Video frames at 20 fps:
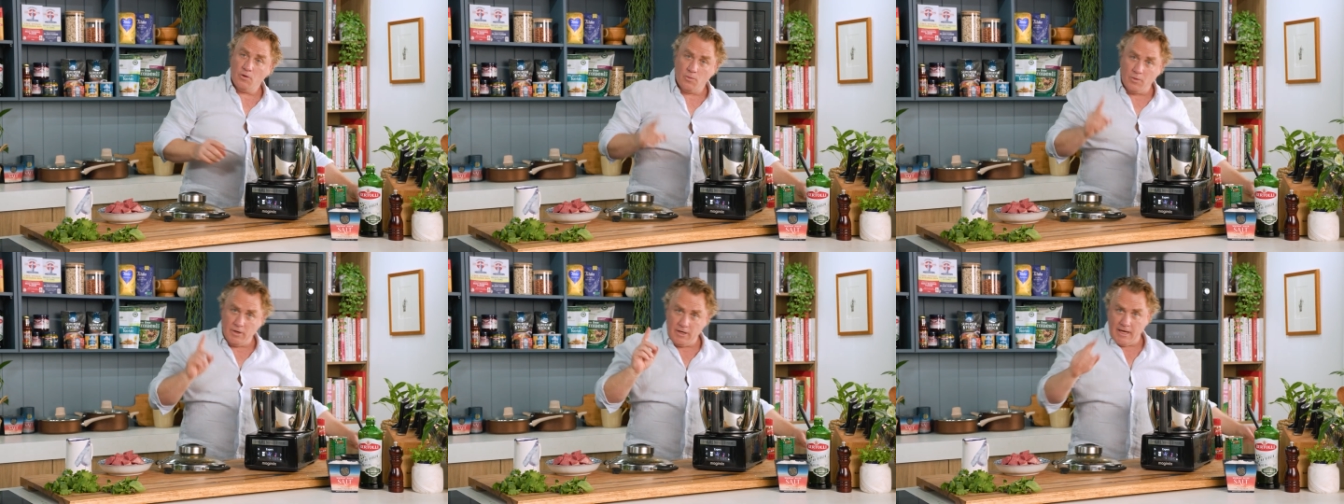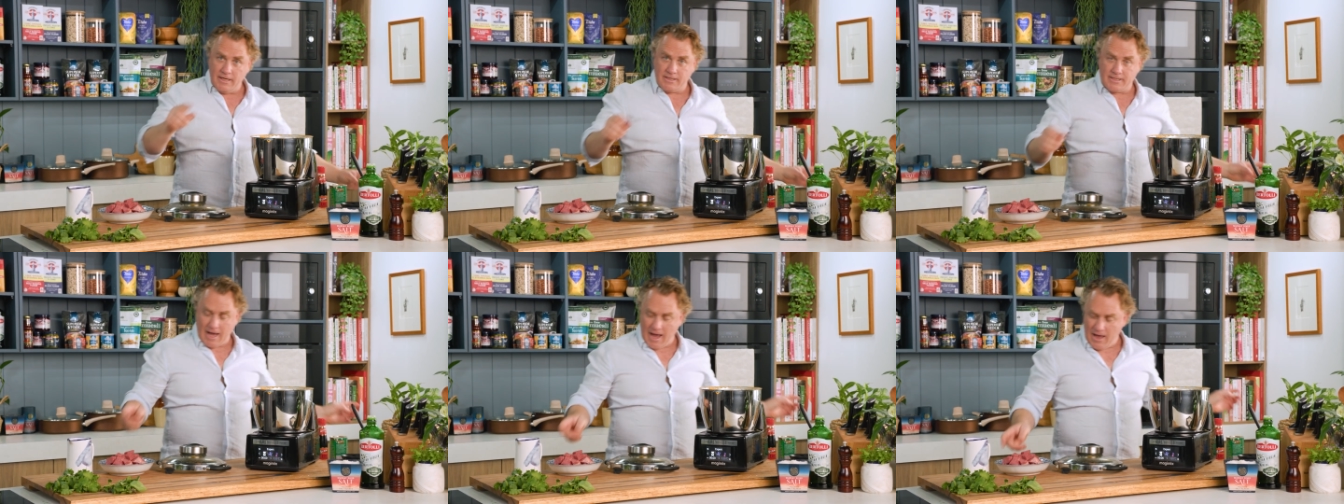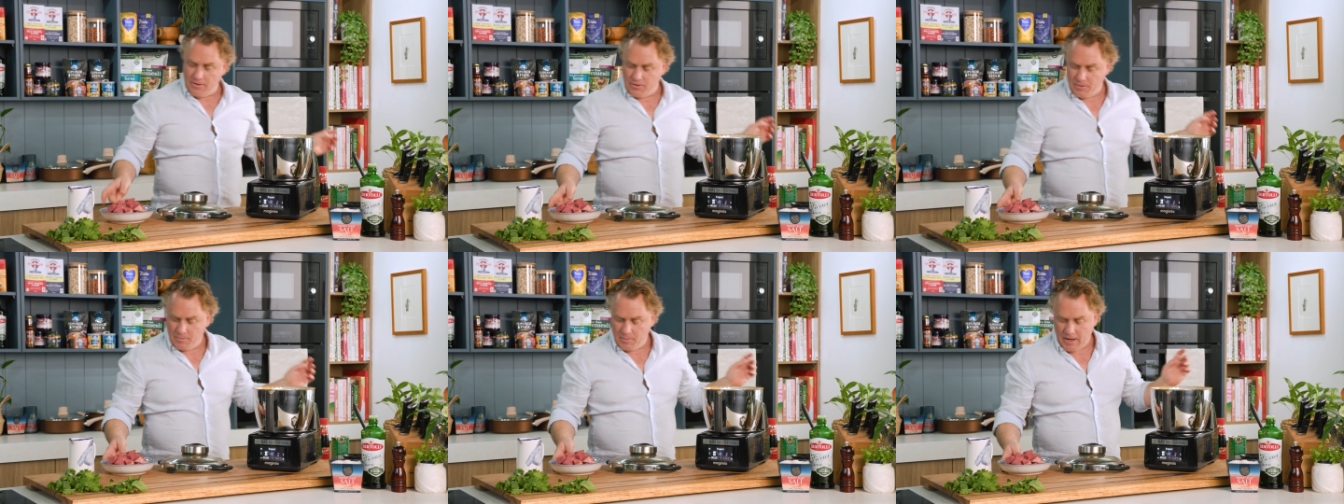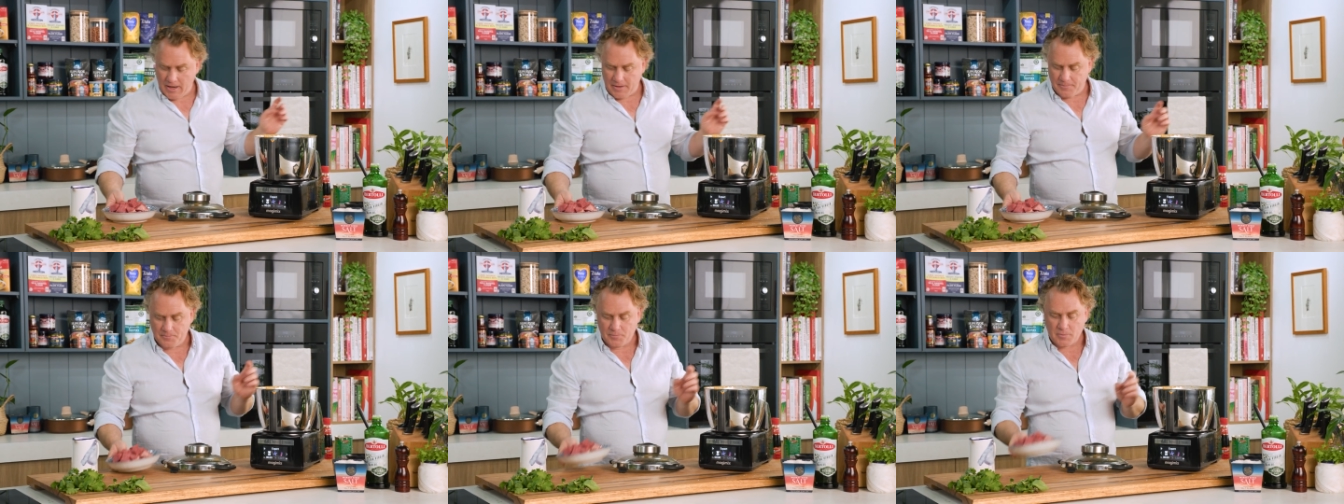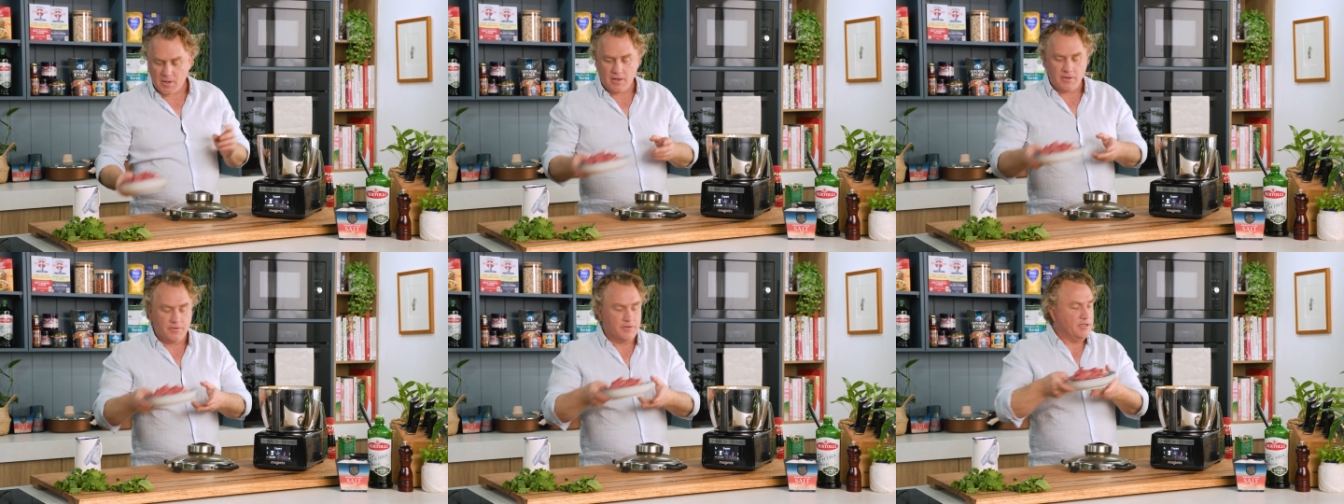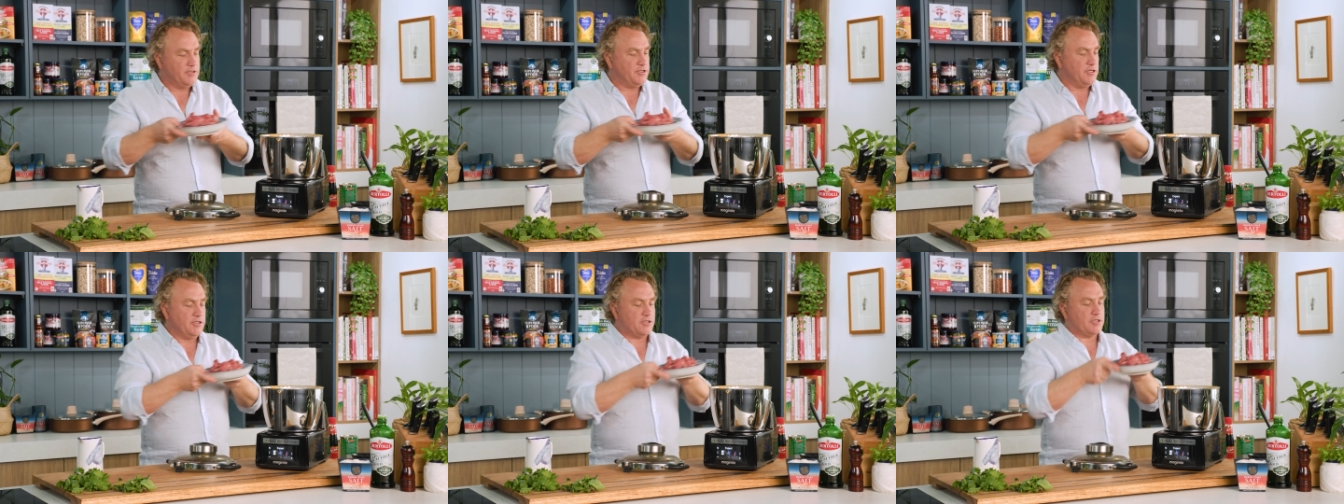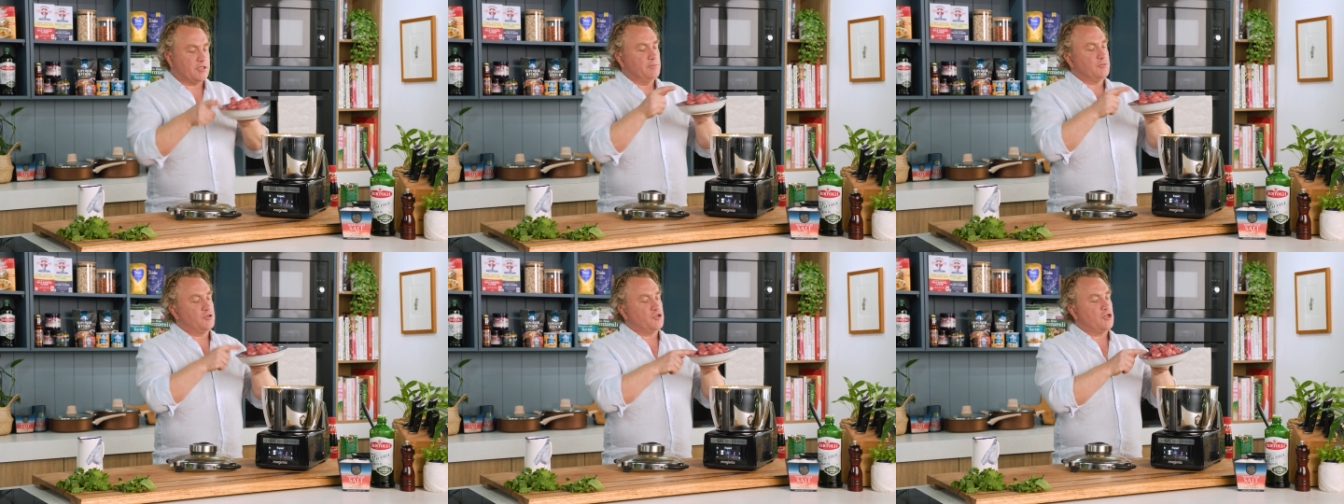we need to add the meat. This is
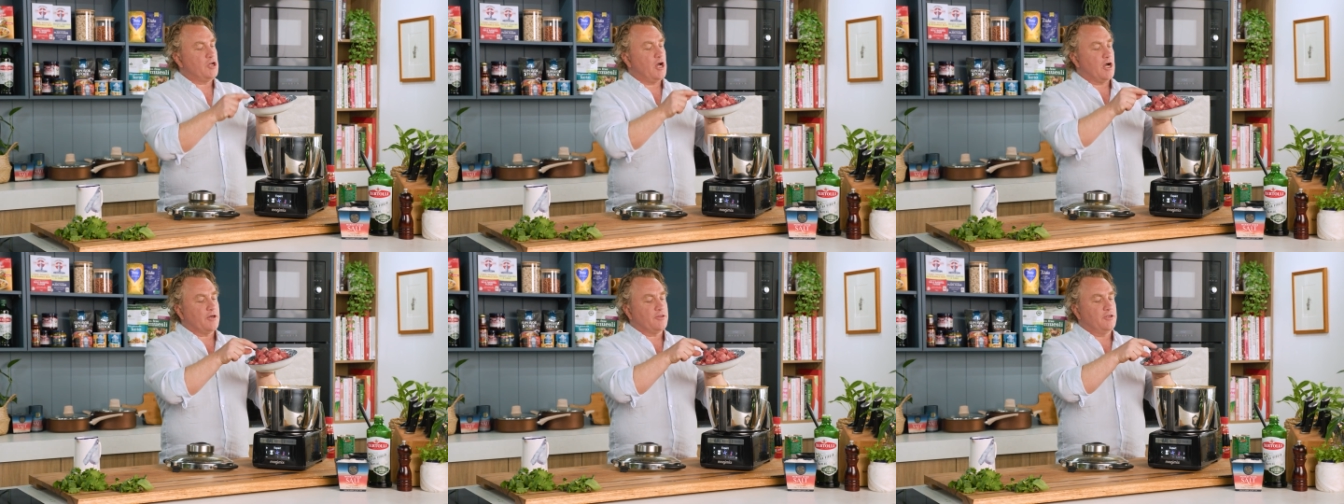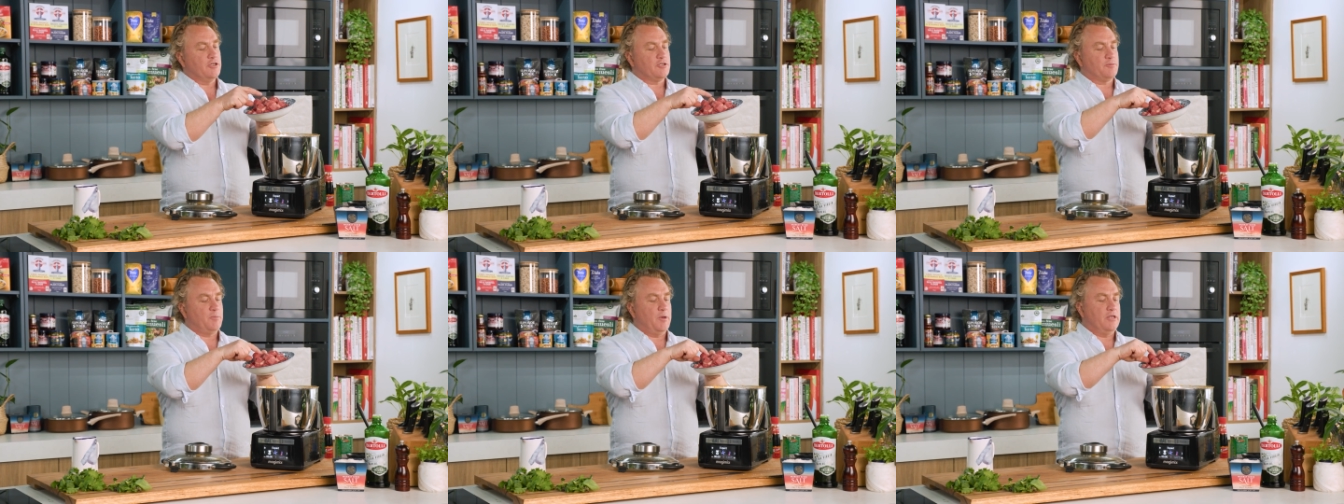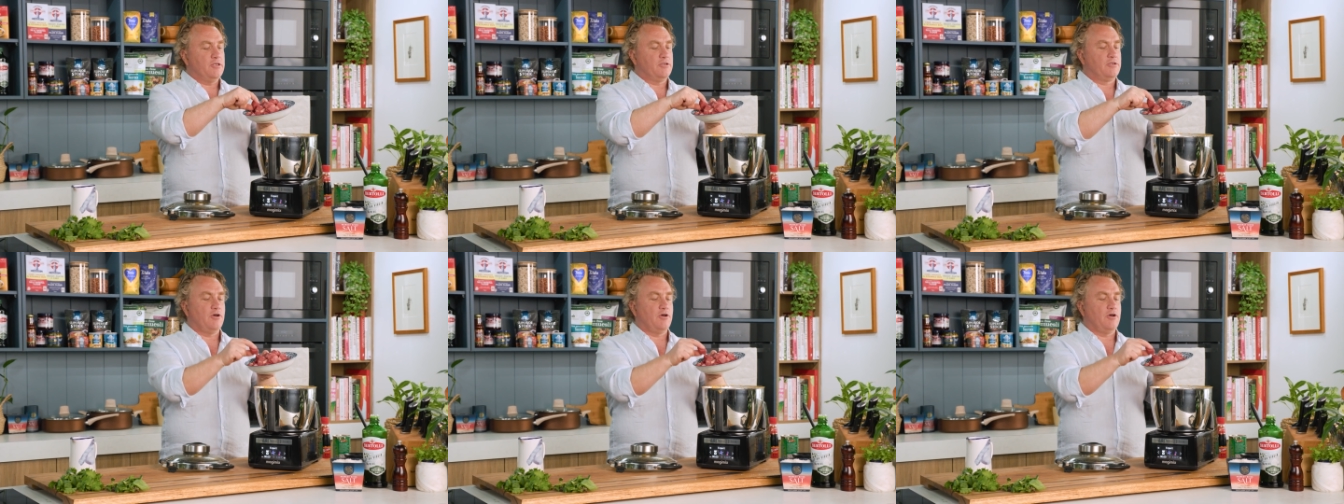some chuck that's been